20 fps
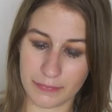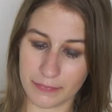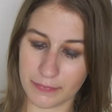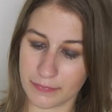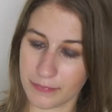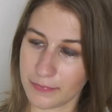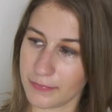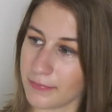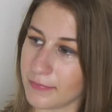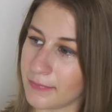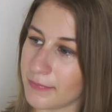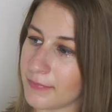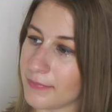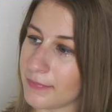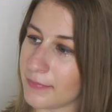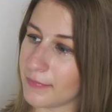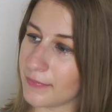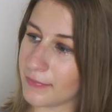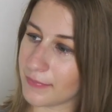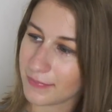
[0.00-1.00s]
uh, makeup
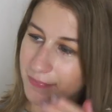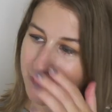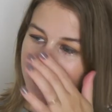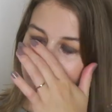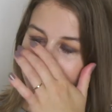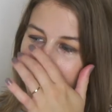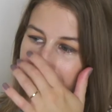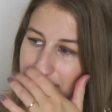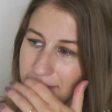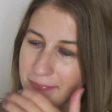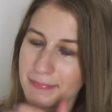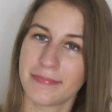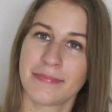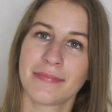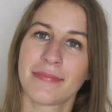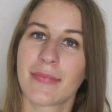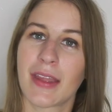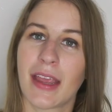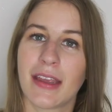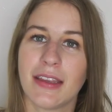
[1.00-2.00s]
YouTuber if you don't know.
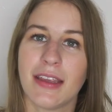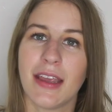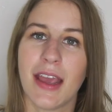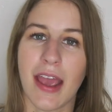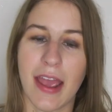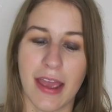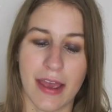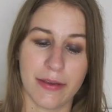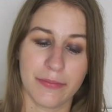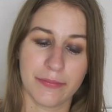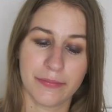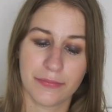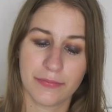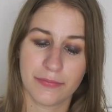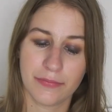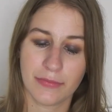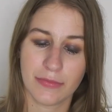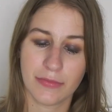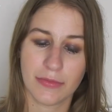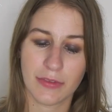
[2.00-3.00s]
Yeah, yeah.
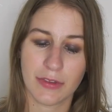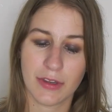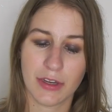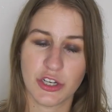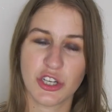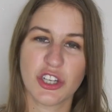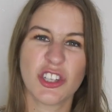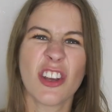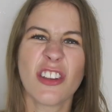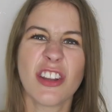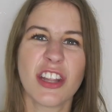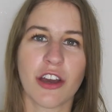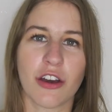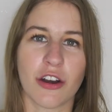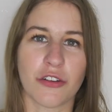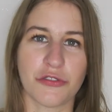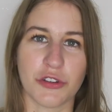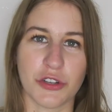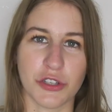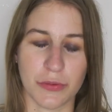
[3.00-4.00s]
She's kind of, She's only got
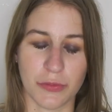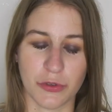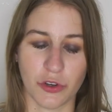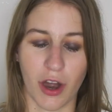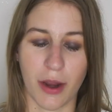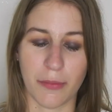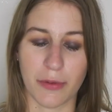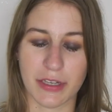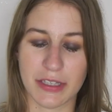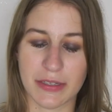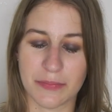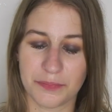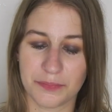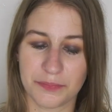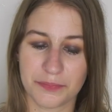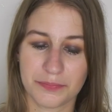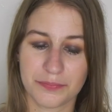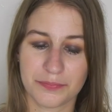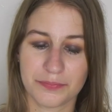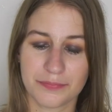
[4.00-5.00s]
a few subscribers. She's
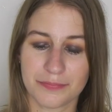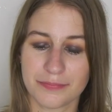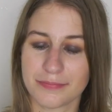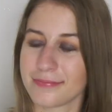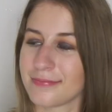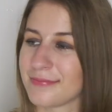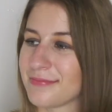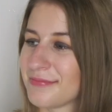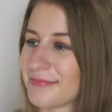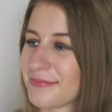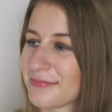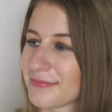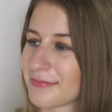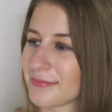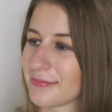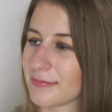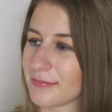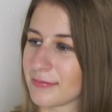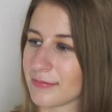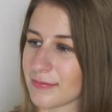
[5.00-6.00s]
um she's, she's just
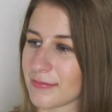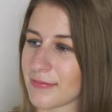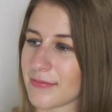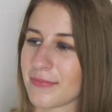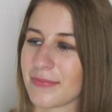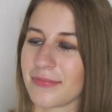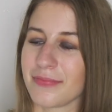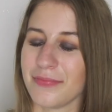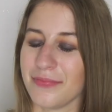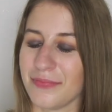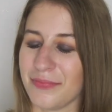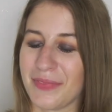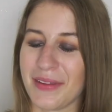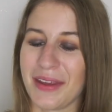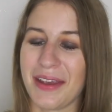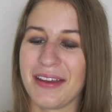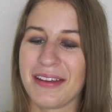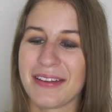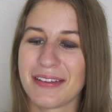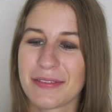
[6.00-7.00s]
starting out. You should I'll
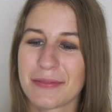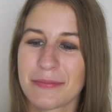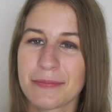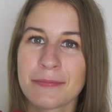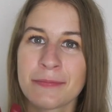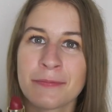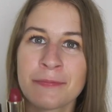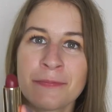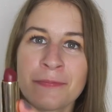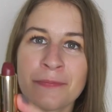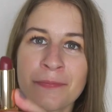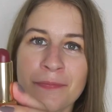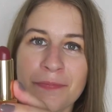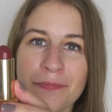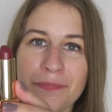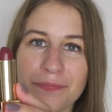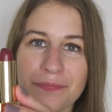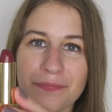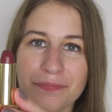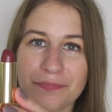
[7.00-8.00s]
link her description in the
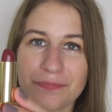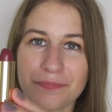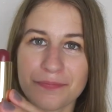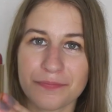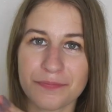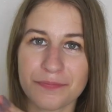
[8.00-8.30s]
channel